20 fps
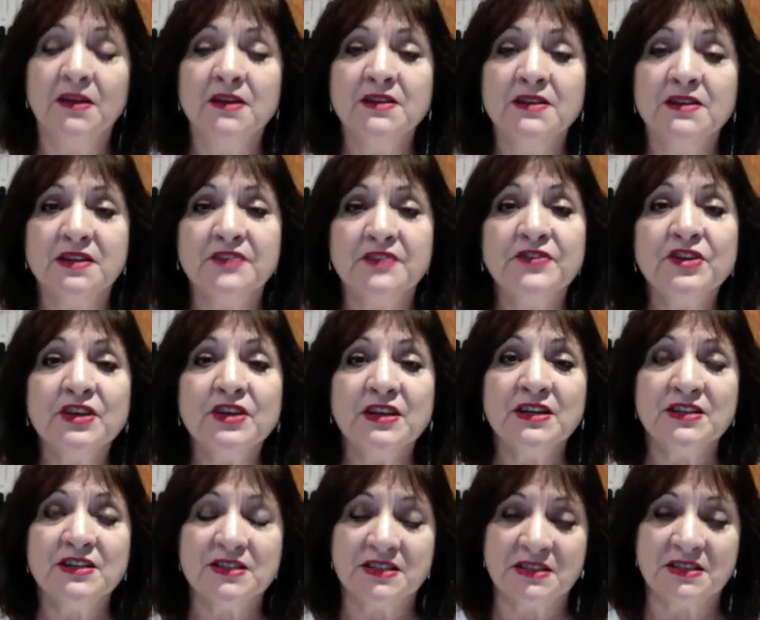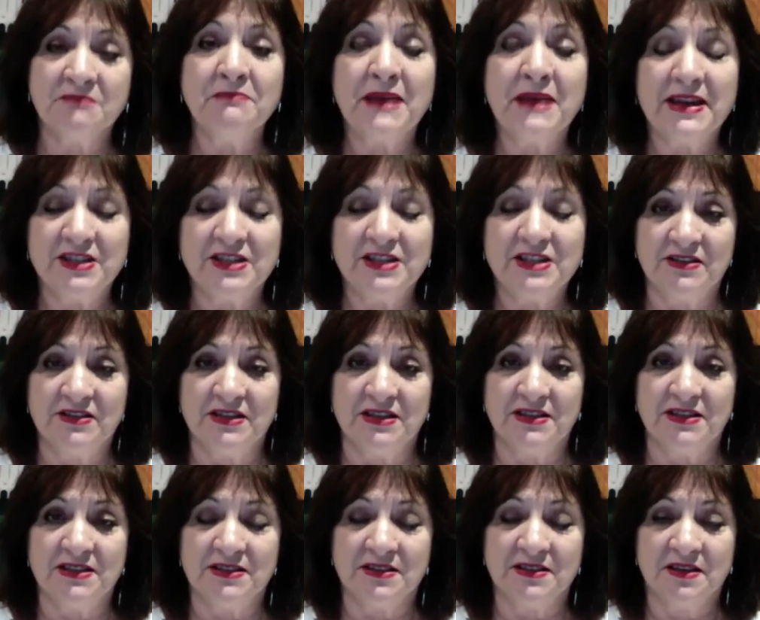So if you can just imagine
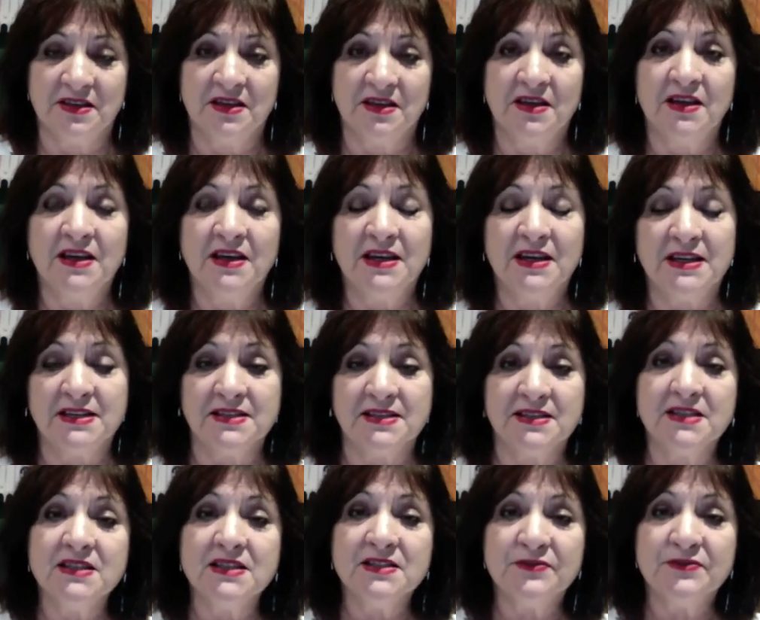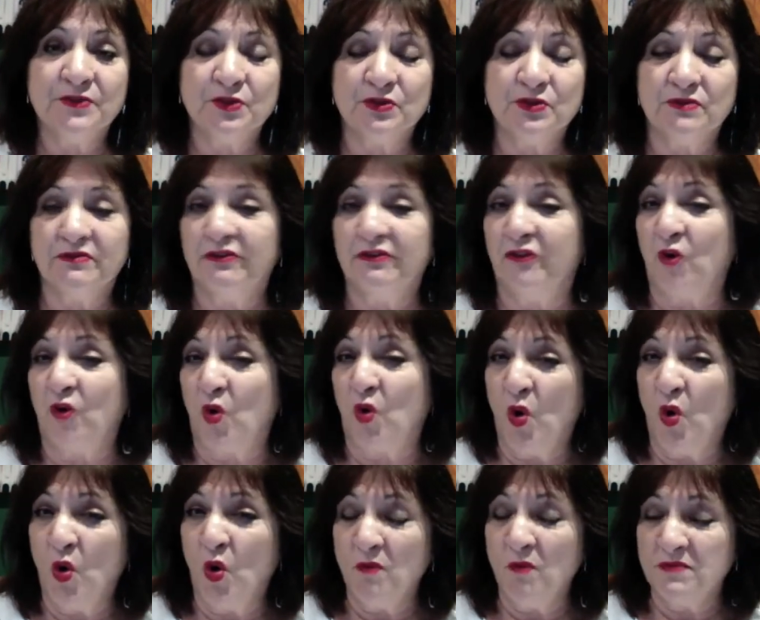this, he's 6'4",
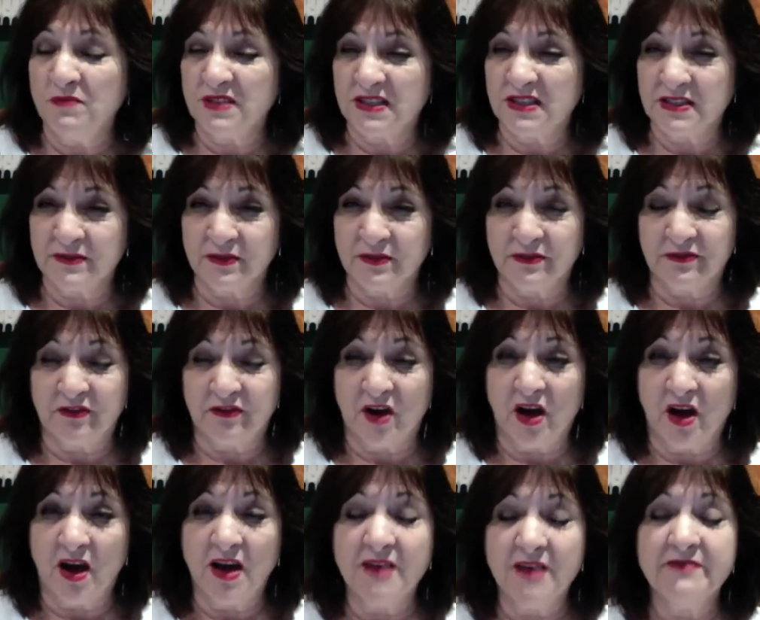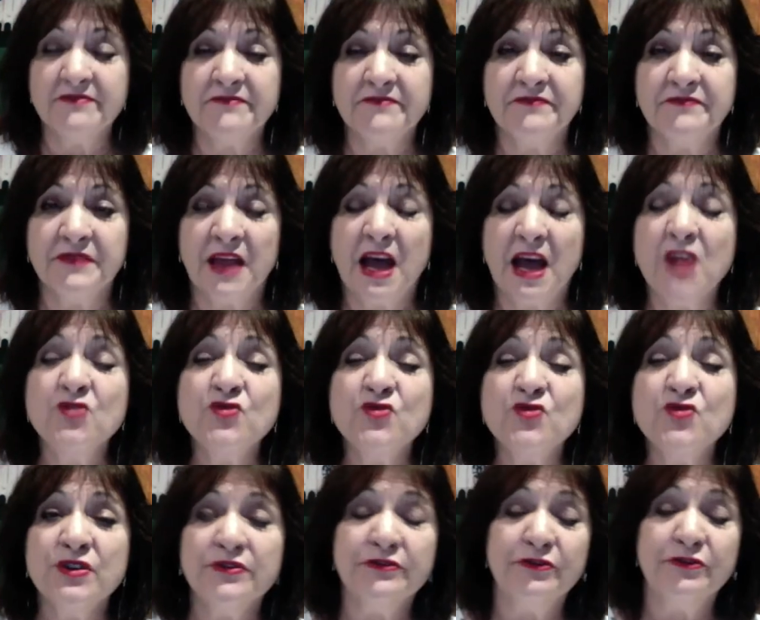6'5",
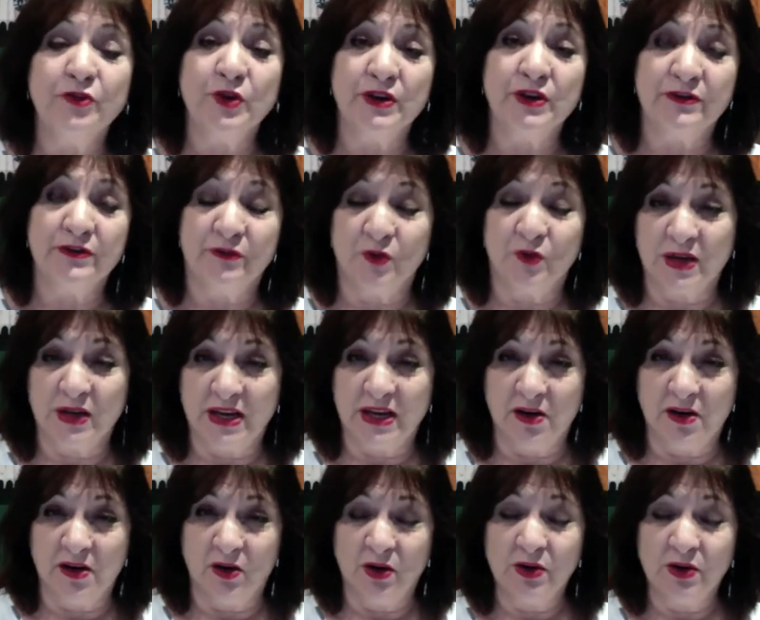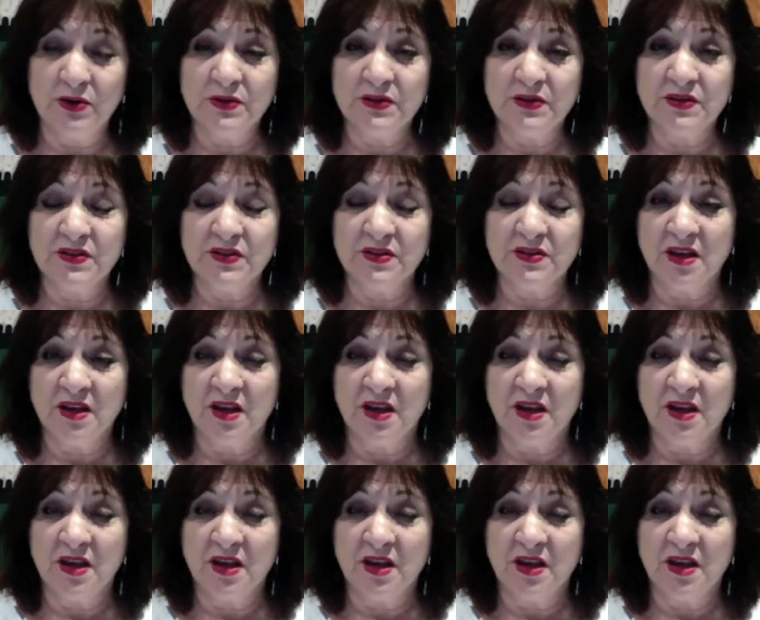144 kilos,